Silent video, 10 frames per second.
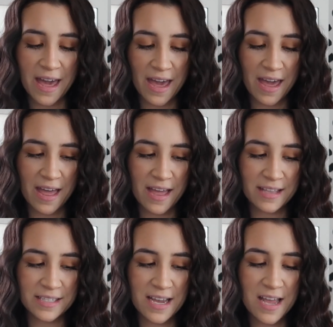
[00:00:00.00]

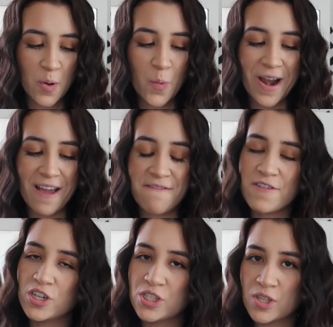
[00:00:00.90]
And when I
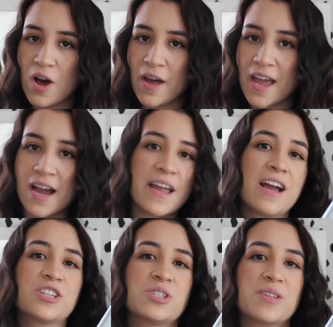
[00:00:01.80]
first saw it, I
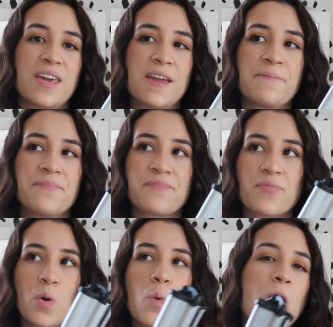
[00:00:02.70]
actually
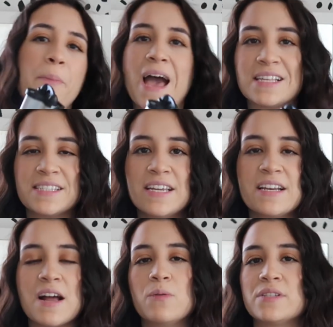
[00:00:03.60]
walked past it
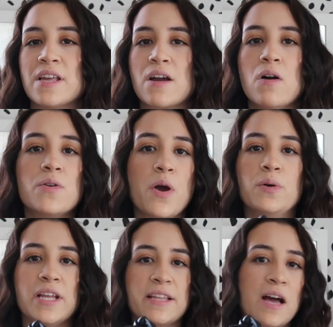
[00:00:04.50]
and I was like, oh
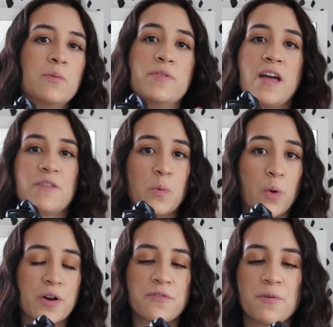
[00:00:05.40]
no, like that will never
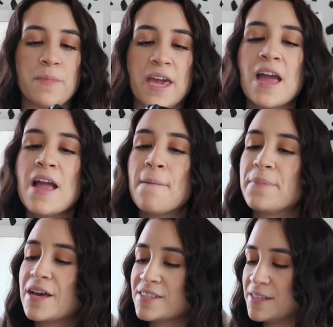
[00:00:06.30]
work for me,
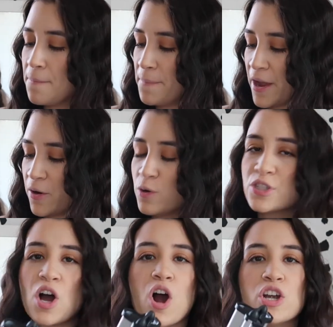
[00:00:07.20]
because the
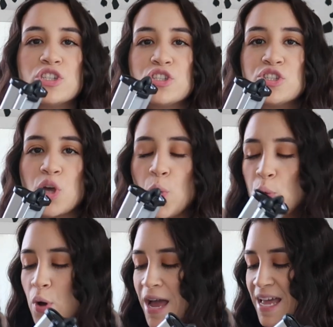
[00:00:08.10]
barrels are
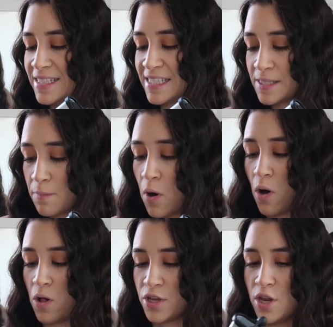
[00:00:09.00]
so
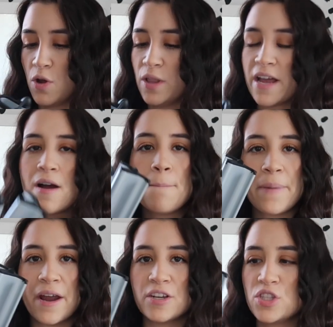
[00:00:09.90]
small, you know, like
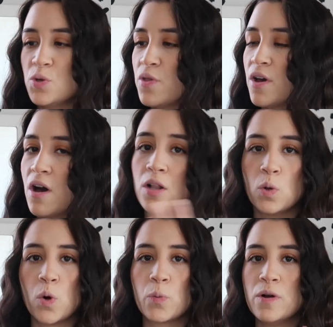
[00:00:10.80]
compared to the
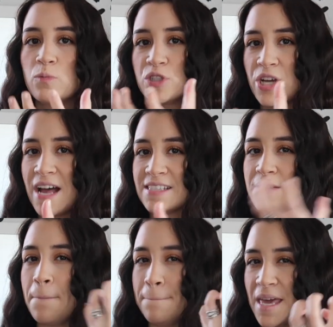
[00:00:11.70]
Allure one, which has
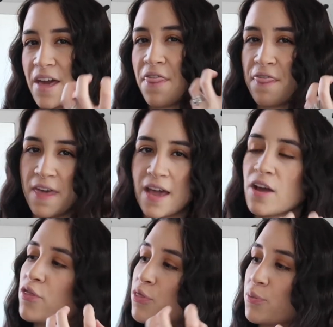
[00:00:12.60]
the big
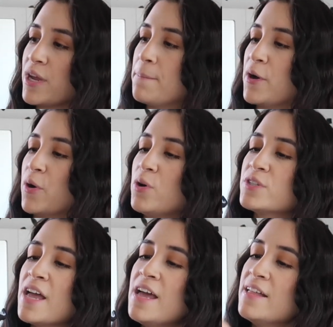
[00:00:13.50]
thick 3
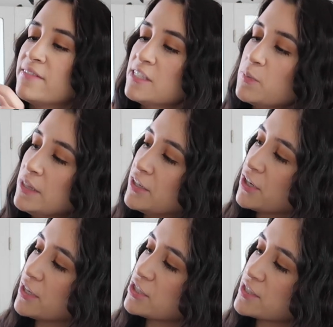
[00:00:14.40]
barrels. This one
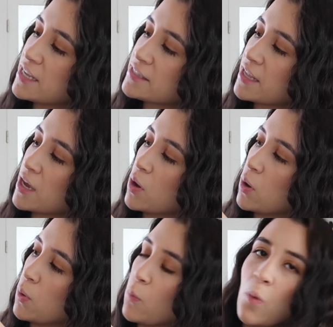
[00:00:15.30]
literally just has like
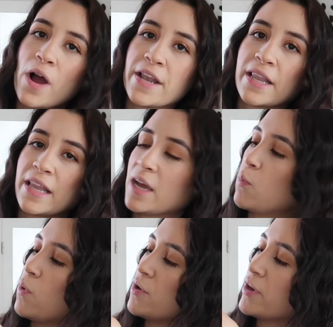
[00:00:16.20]
one
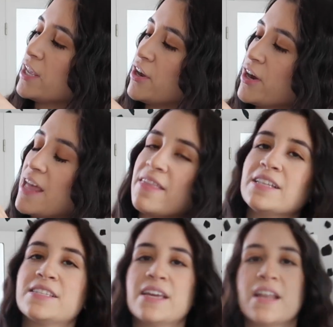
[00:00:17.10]
right here, and
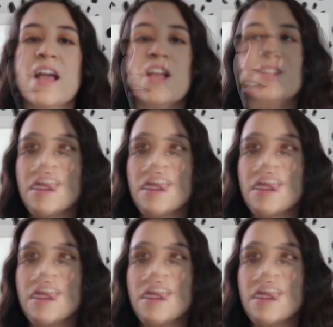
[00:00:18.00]
that's it.